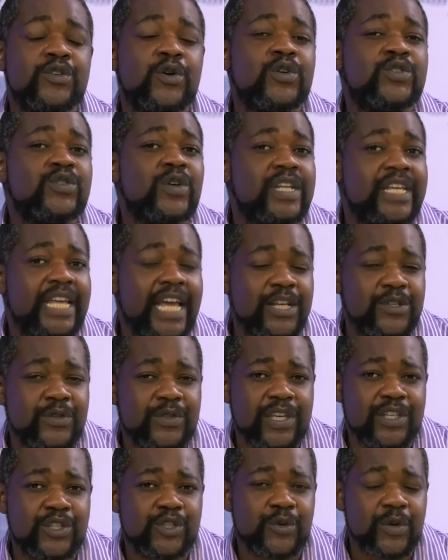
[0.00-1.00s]
to also engage
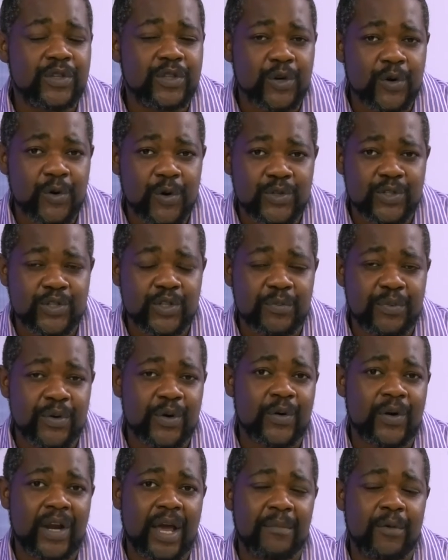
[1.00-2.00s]
with us during the course of the
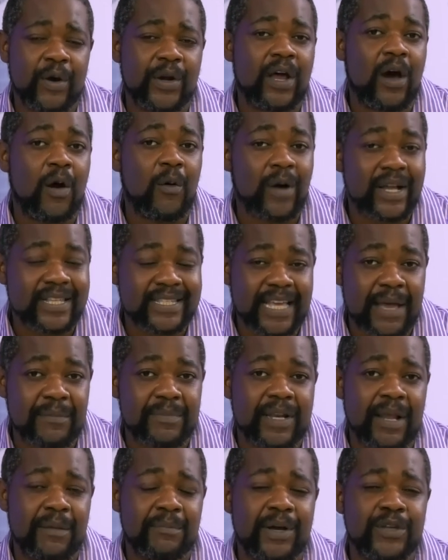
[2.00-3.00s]
program on our
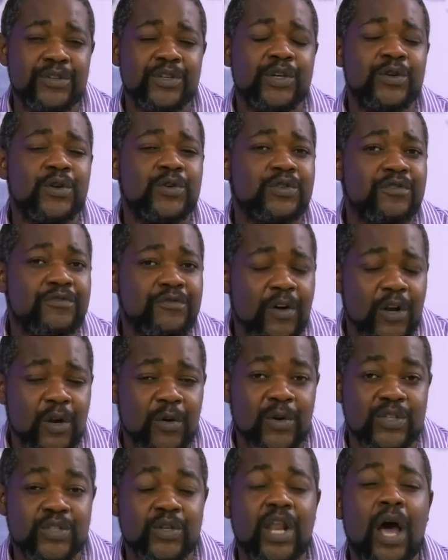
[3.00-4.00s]
WhatsApp number. You can also
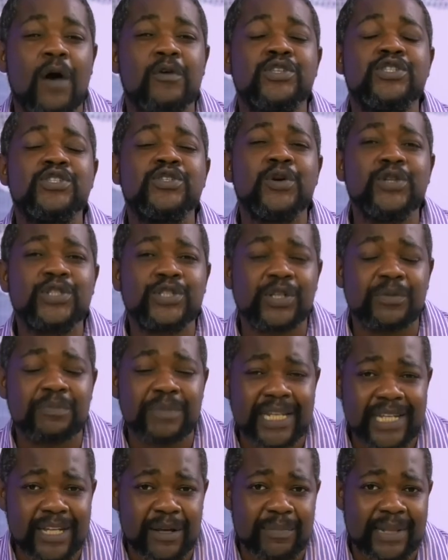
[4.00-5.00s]
follow us on our social
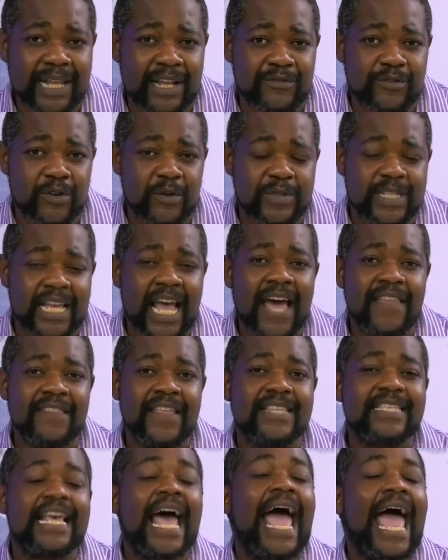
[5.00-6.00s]
media platforms.
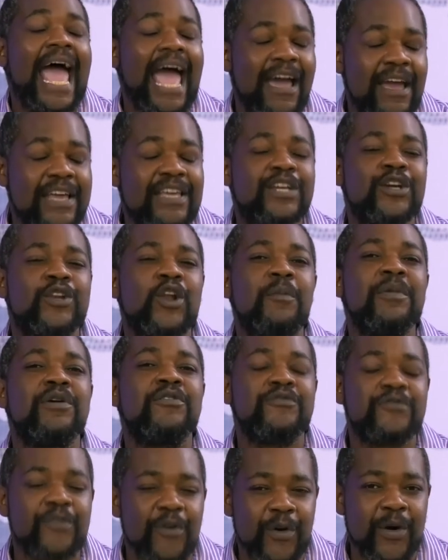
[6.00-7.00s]
That's Economic
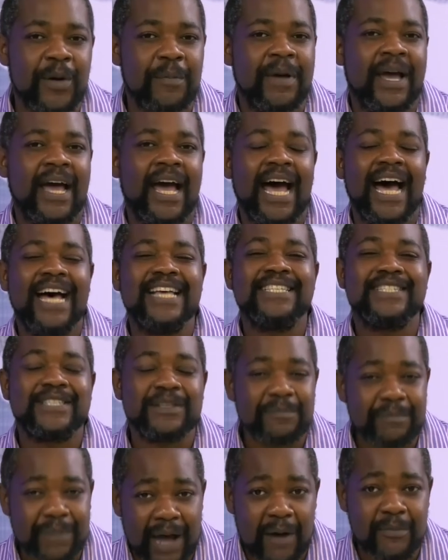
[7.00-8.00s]
Forum as
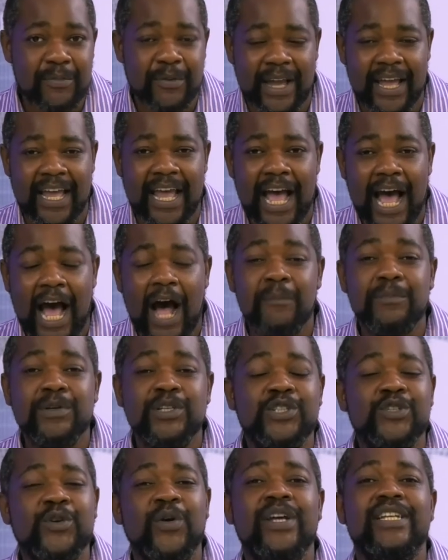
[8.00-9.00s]
uh, Zimbabwe. I'll
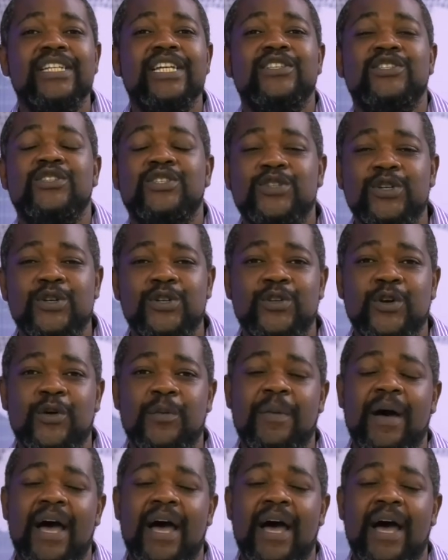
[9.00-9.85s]
be joined in studio